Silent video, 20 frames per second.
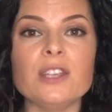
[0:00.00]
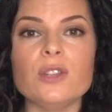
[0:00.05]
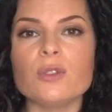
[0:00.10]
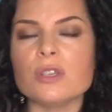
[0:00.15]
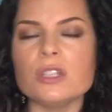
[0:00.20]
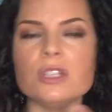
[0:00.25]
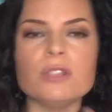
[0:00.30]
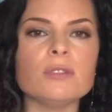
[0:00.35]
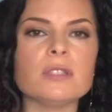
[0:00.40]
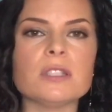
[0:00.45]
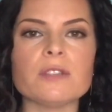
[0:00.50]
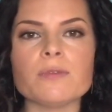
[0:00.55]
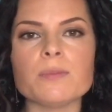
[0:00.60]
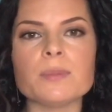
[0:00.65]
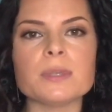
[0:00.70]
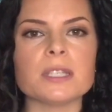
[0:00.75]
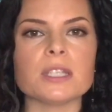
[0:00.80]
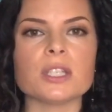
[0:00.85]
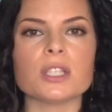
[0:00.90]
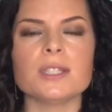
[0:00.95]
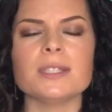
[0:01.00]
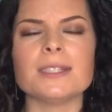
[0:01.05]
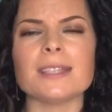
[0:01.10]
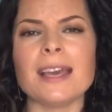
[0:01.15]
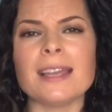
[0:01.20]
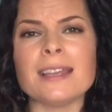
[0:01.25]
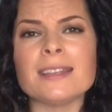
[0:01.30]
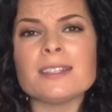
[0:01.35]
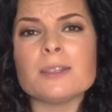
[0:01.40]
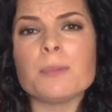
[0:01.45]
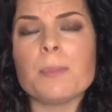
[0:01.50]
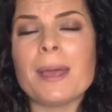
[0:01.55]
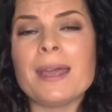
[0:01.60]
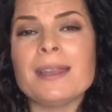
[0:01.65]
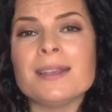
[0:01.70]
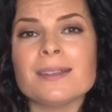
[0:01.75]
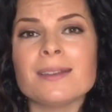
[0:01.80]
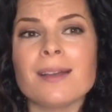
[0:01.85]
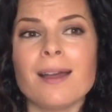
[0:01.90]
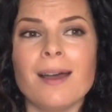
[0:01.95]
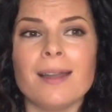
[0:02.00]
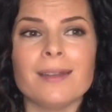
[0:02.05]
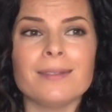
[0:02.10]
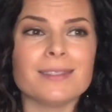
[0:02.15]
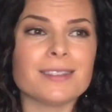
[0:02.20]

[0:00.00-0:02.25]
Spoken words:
You can use different positions, and depending on